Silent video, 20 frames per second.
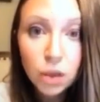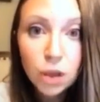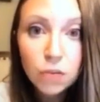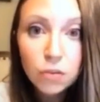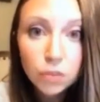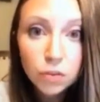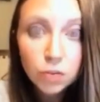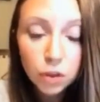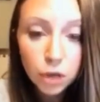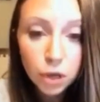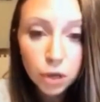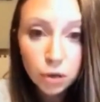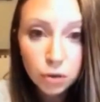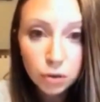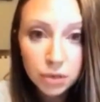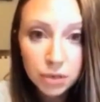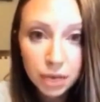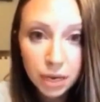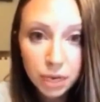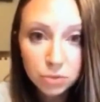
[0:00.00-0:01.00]
Full
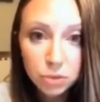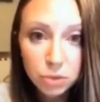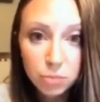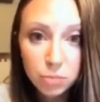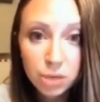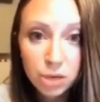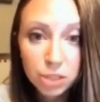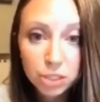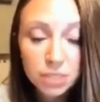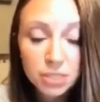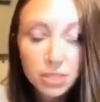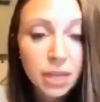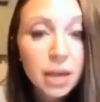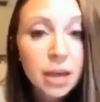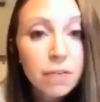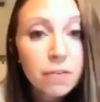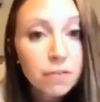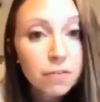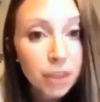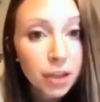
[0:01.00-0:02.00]
code, not doing compressions.
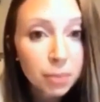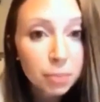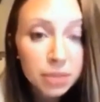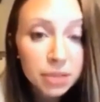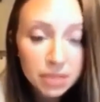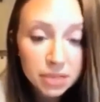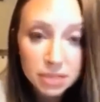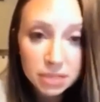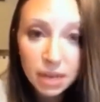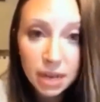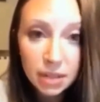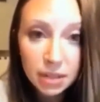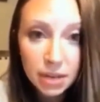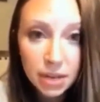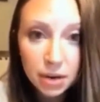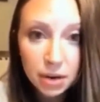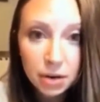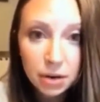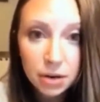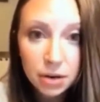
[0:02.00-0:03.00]
Family is not
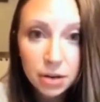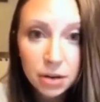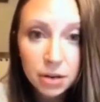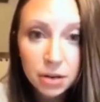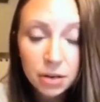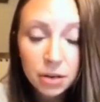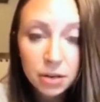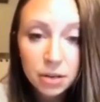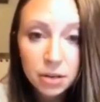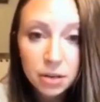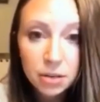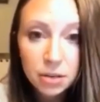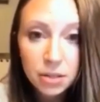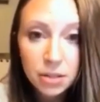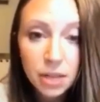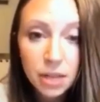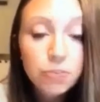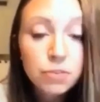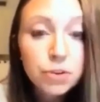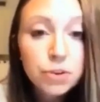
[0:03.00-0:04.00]
there.
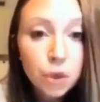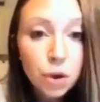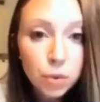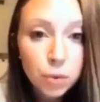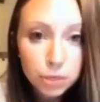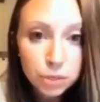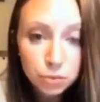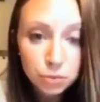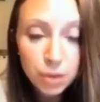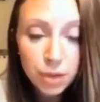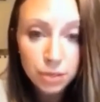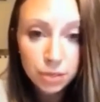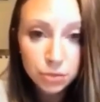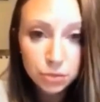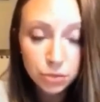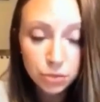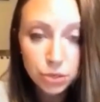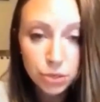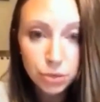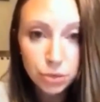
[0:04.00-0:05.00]
They have no one to
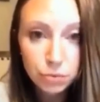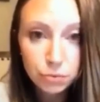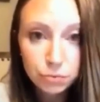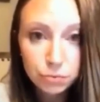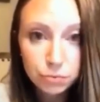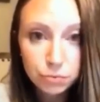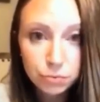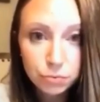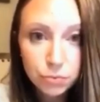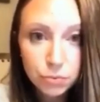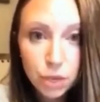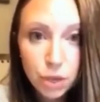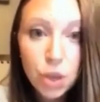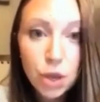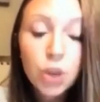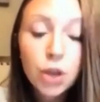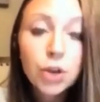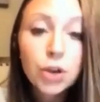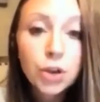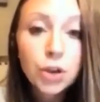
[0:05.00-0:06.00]
answer to.
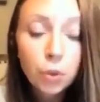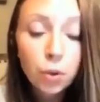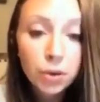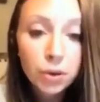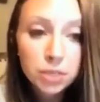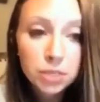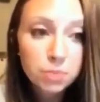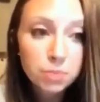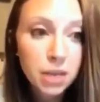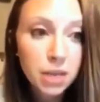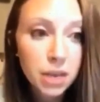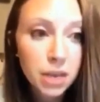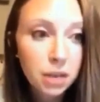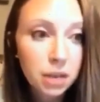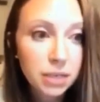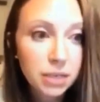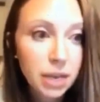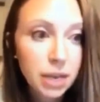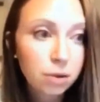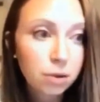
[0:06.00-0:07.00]
No one is being
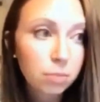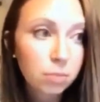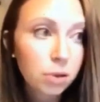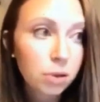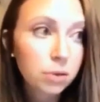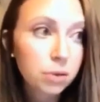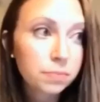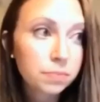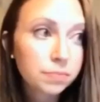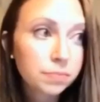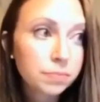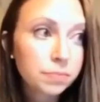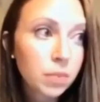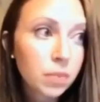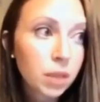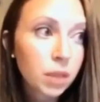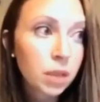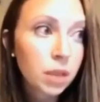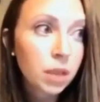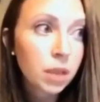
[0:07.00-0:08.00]
held accountable.
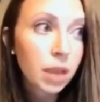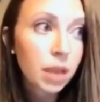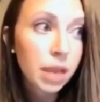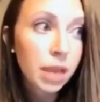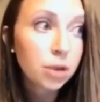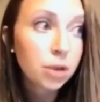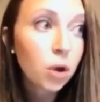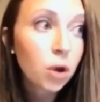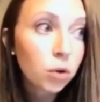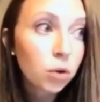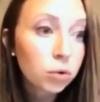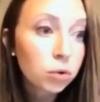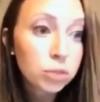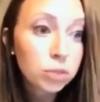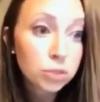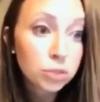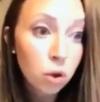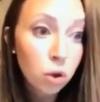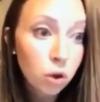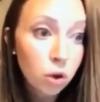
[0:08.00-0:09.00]
A code
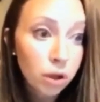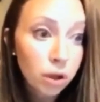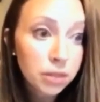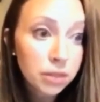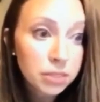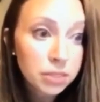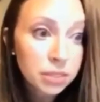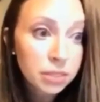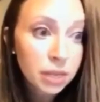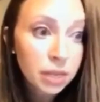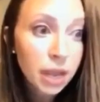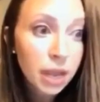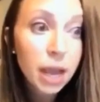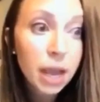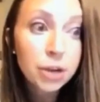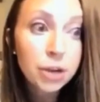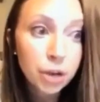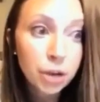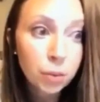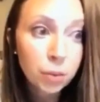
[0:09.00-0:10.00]
was called
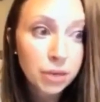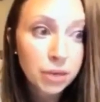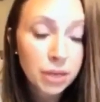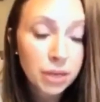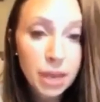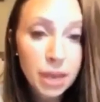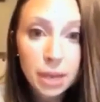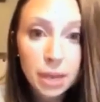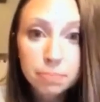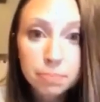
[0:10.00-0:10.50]
and no one came.